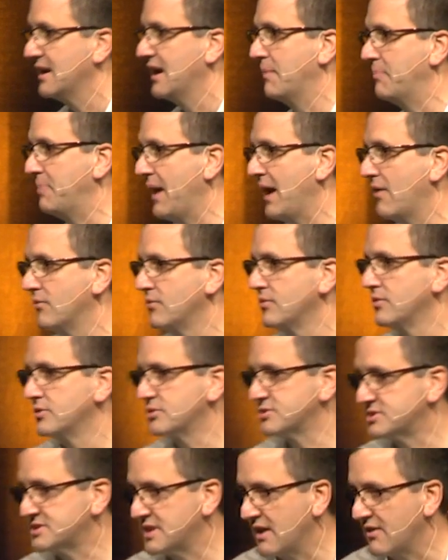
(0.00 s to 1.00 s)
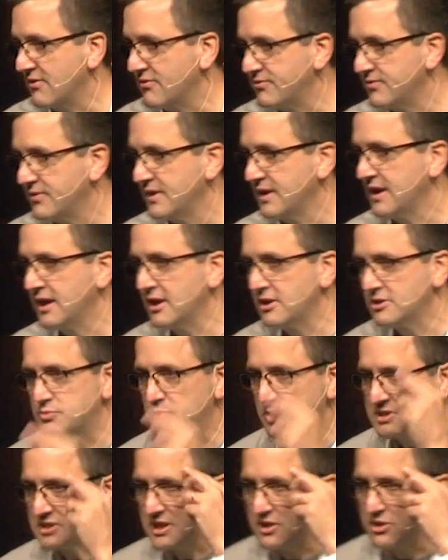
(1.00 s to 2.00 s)
about yourself. Here's
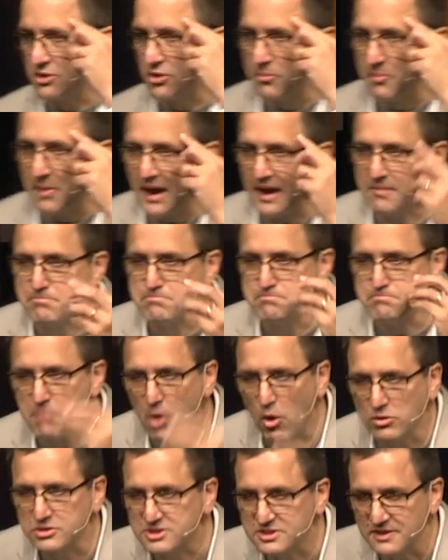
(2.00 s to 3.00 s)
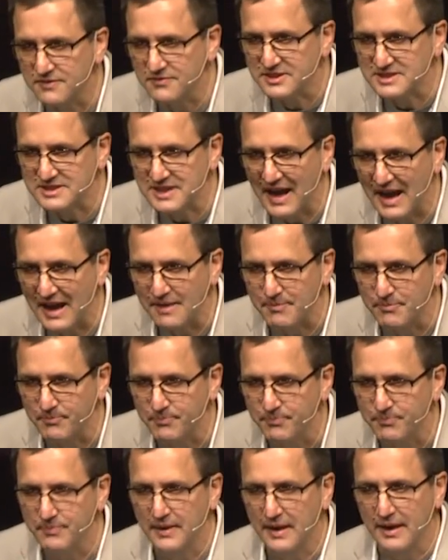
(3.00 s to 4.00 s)
what's in your mind most of the time.
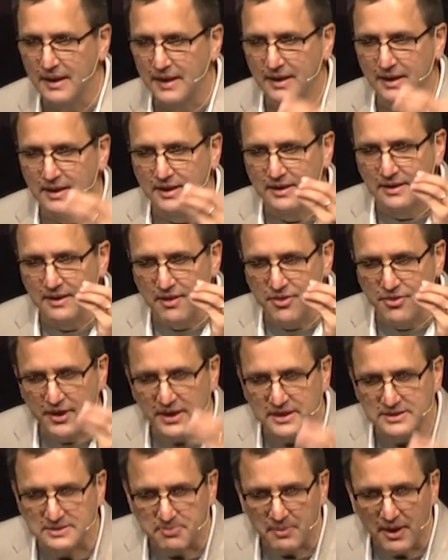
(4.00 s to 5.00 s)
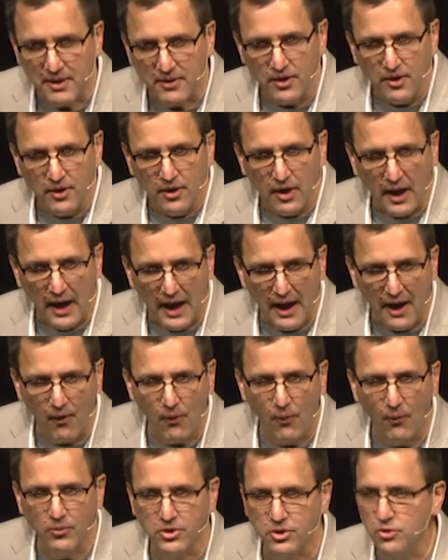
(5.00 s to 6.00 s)
Things about
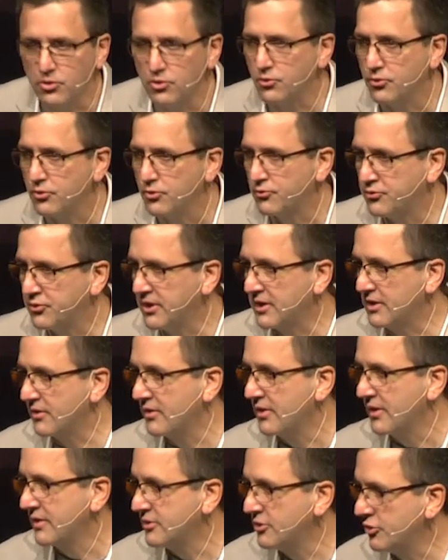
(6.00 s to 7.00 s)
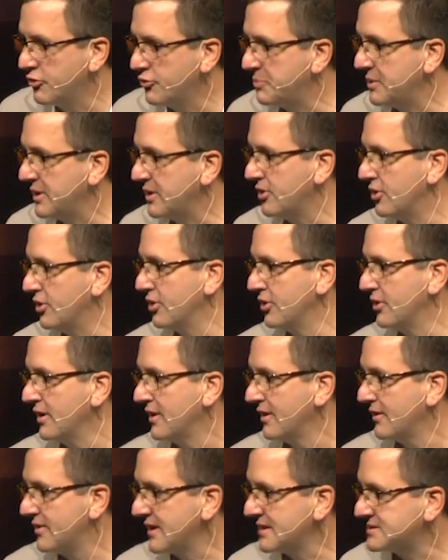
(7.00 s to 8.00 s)
how you feel you've been
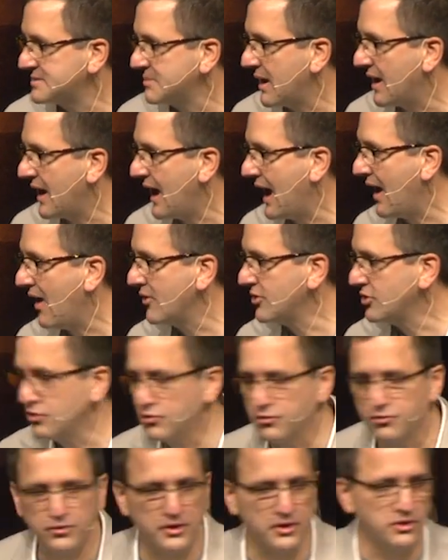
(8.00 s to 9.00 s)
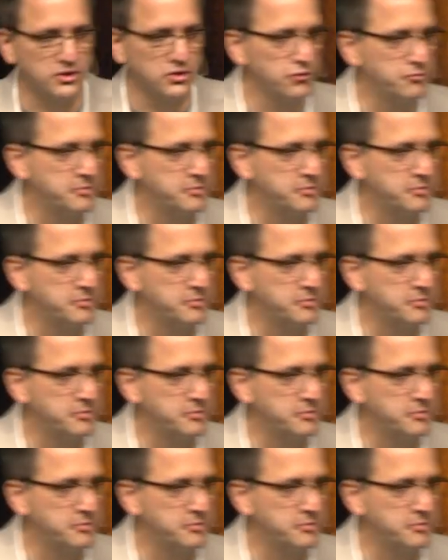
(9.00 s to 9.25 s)
hurt. Things about how you feel you've